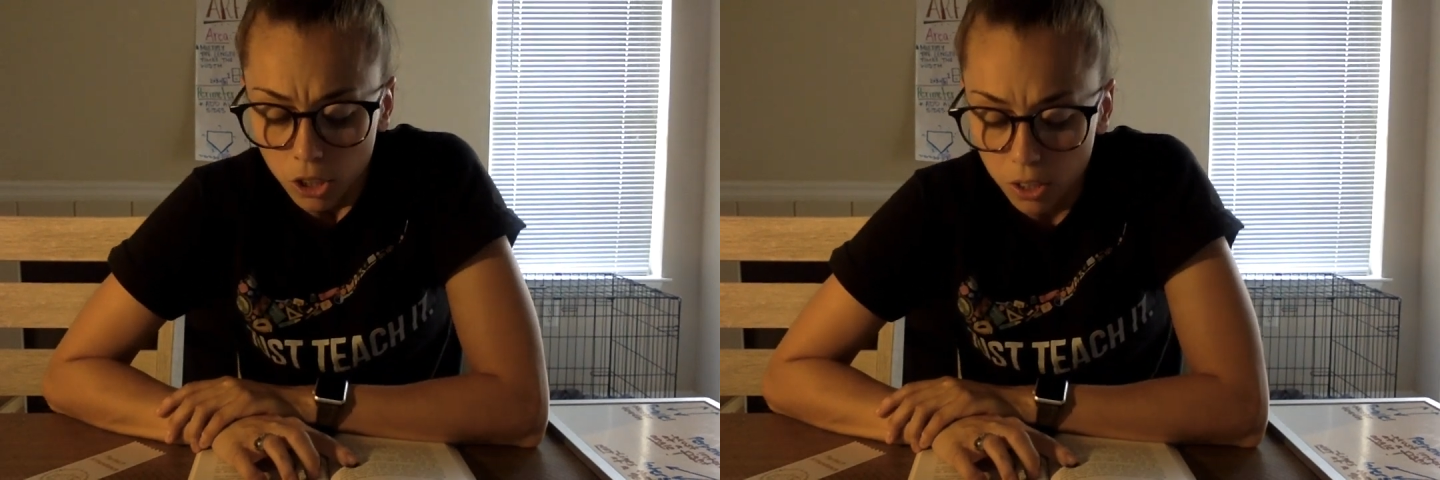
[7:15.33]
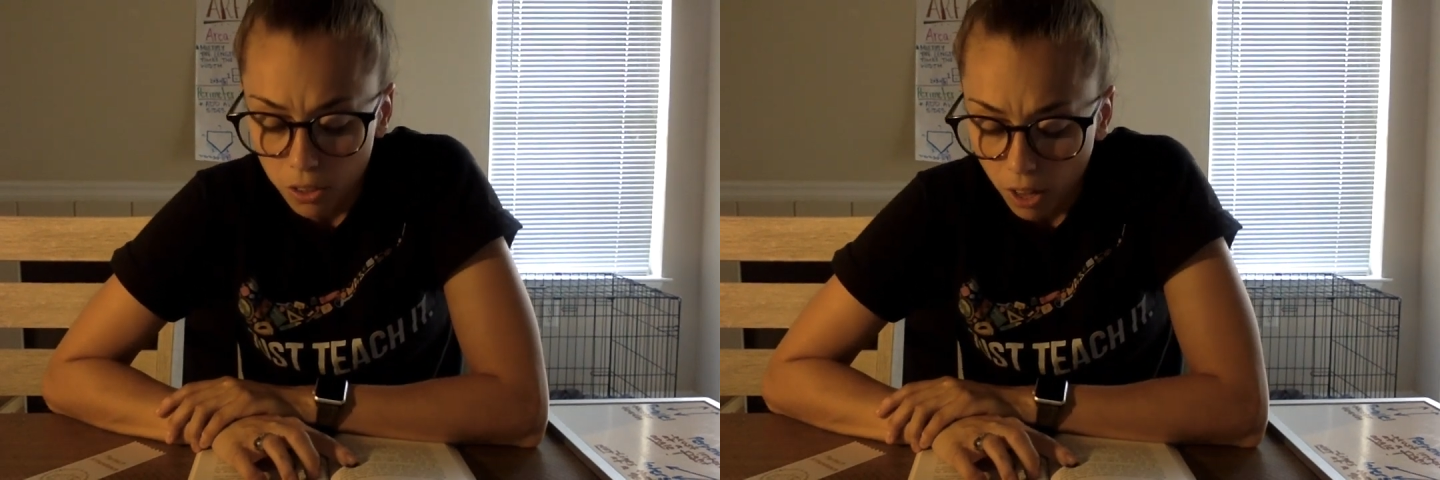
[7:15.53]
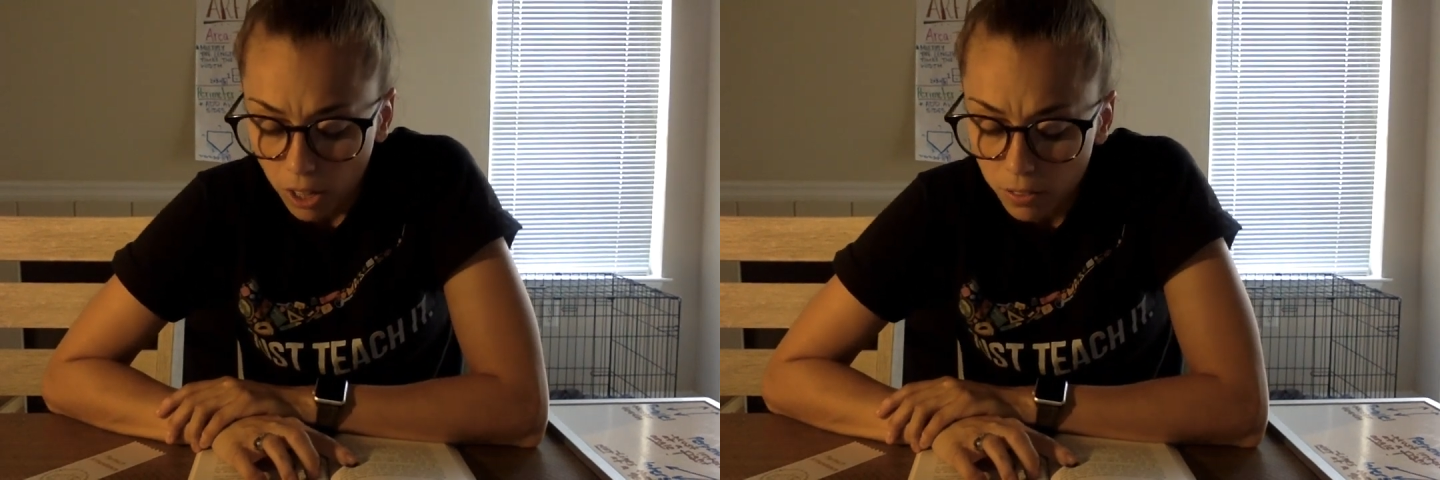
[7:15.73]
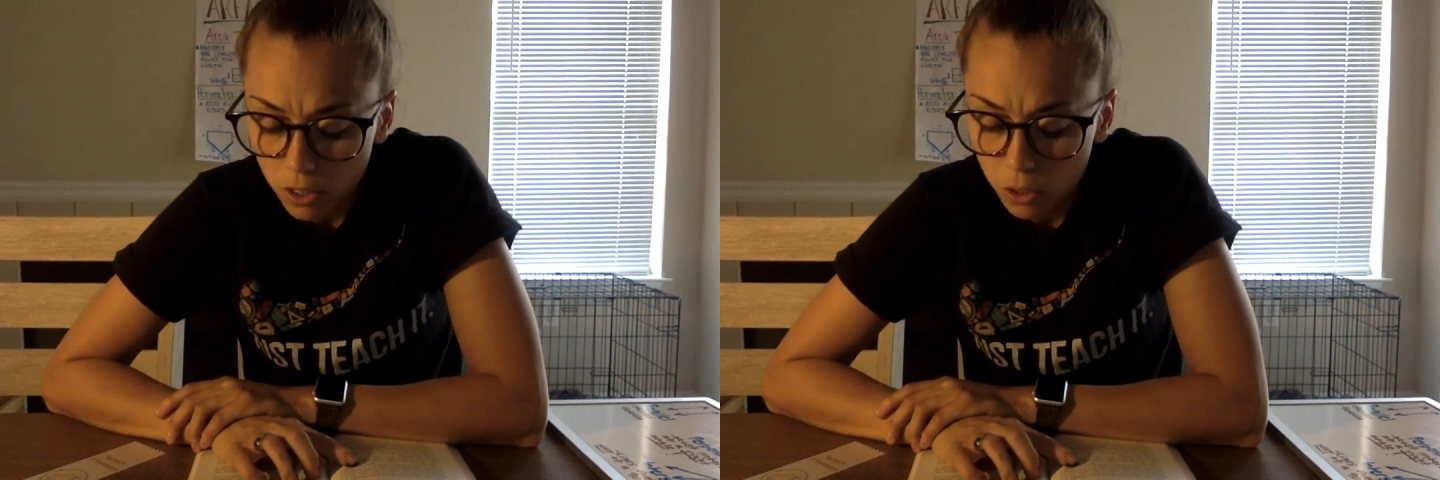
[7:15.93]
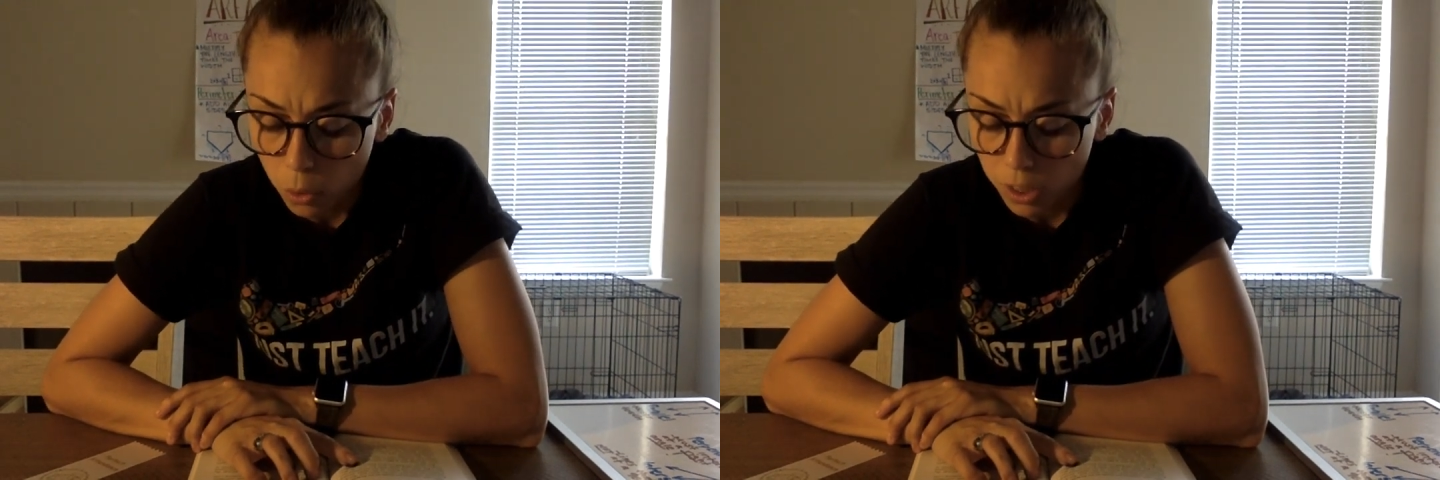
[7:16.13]
She thought of a
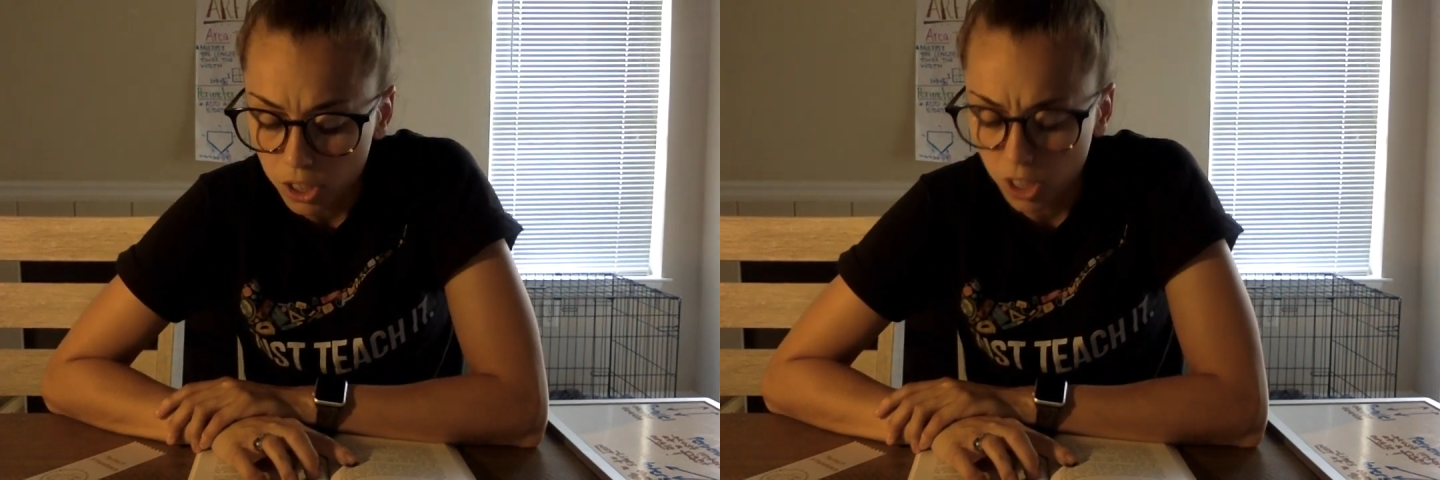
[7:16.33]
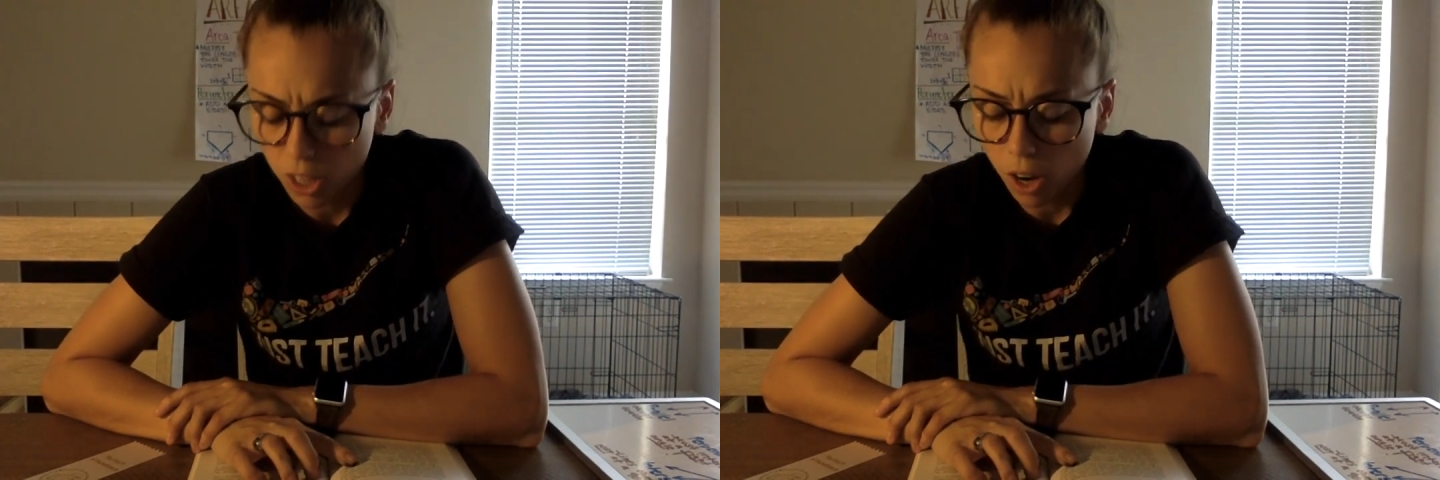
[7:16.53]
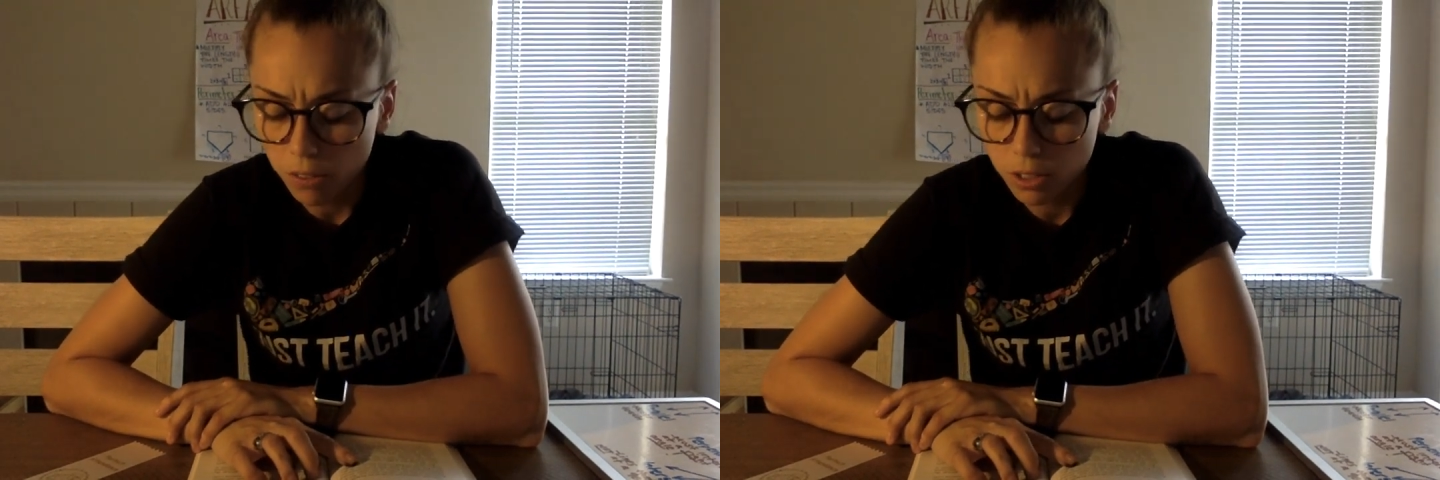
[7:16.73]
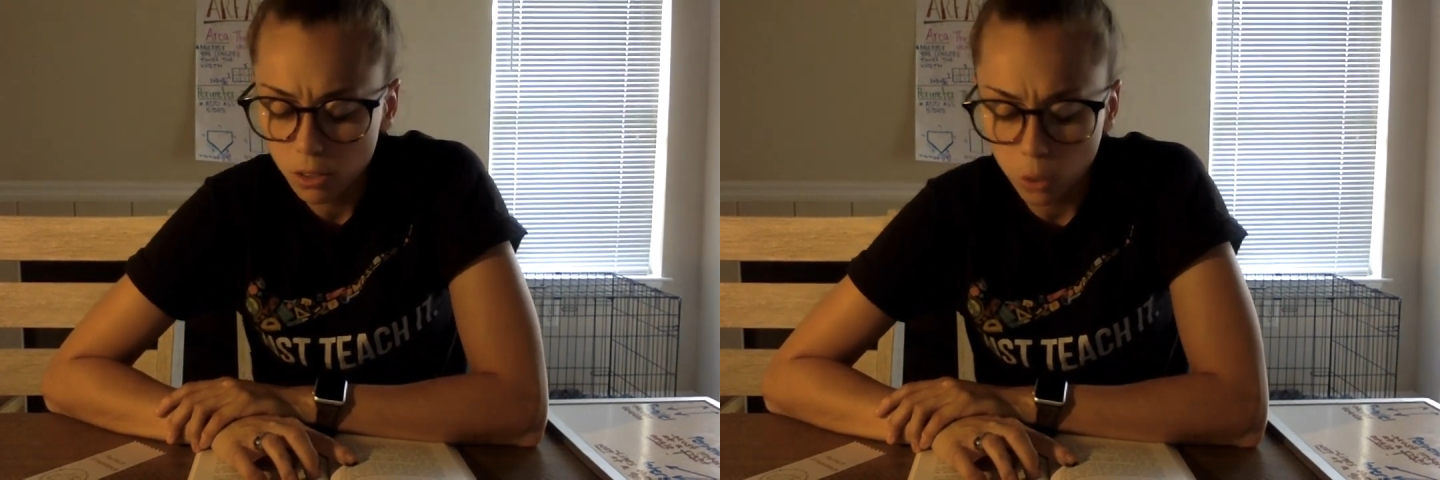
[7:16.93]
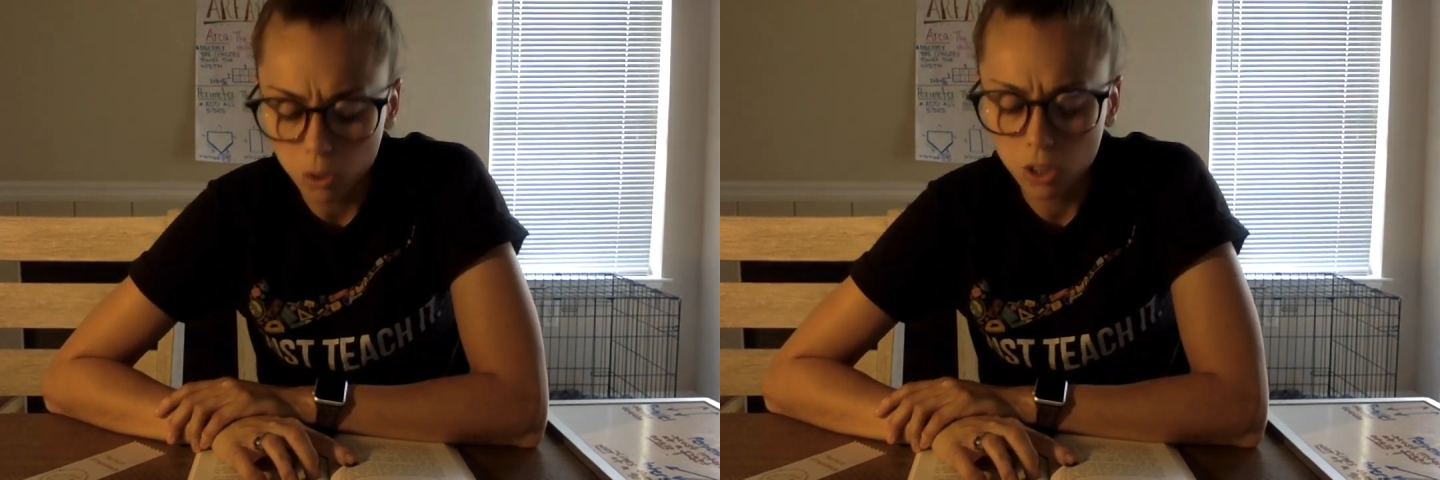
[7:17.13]
story she had often
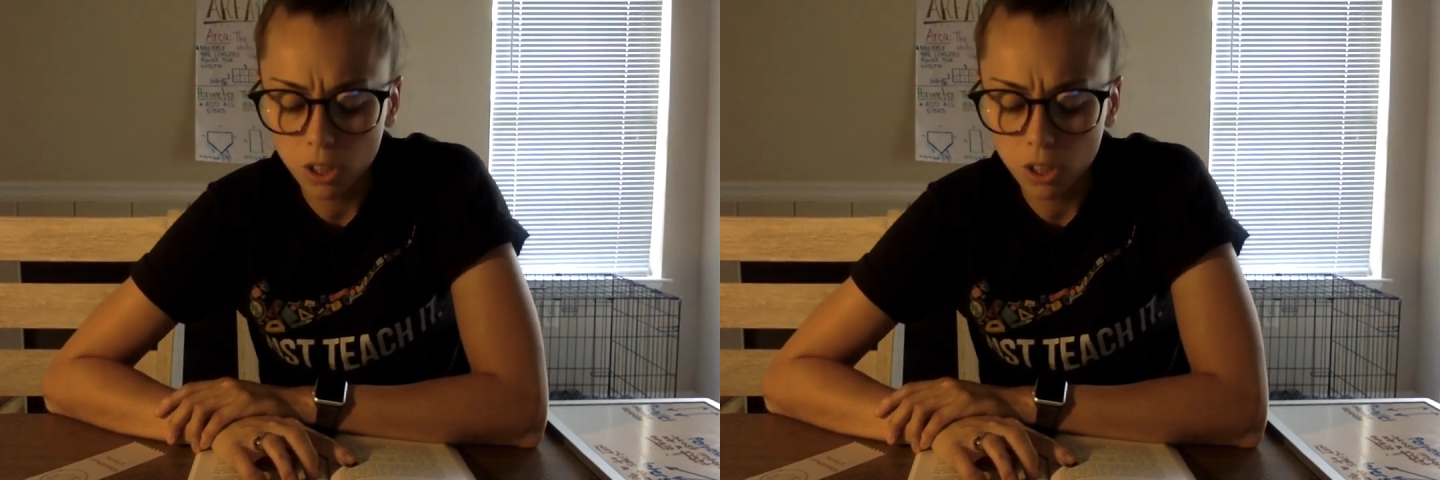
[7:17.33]
told